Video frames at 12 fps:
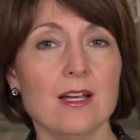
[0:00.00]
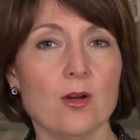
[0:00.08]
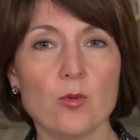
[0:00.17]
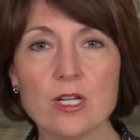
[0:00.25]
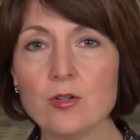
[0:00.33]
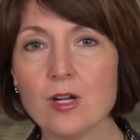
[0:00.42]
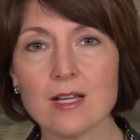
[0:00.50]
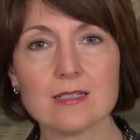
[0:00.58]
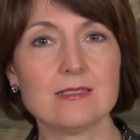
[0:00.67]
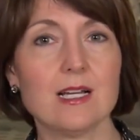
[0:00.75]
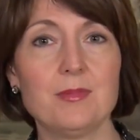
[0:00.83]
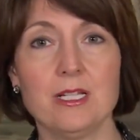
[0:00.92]
We do not
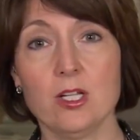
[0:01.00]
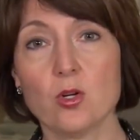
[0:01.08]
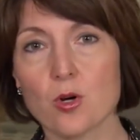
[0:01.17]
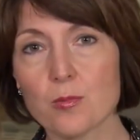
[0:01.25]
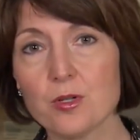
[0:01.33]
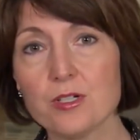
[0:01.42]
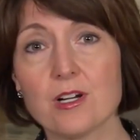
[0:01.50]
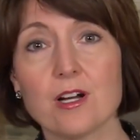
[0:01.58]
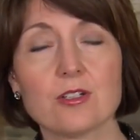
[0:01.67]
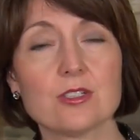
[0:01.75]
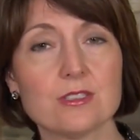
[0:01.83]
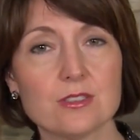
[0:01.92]
accept any corporate
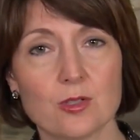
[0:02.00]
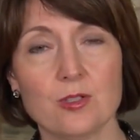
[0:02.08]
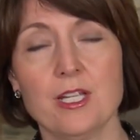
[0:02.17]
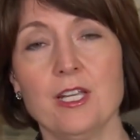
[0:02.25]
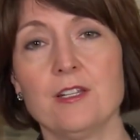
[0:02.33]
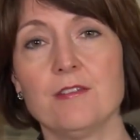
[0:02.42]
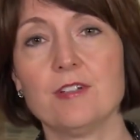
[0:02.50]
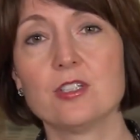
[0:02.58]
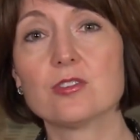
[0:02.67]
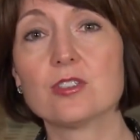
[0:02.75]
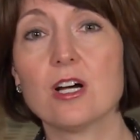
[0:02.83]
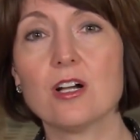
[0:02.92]
dollars. It's only
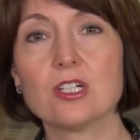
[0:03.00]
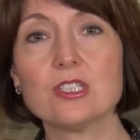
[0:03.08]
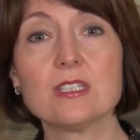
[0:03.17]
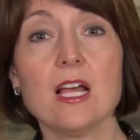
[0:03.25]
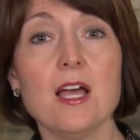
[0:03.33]
individual dollars.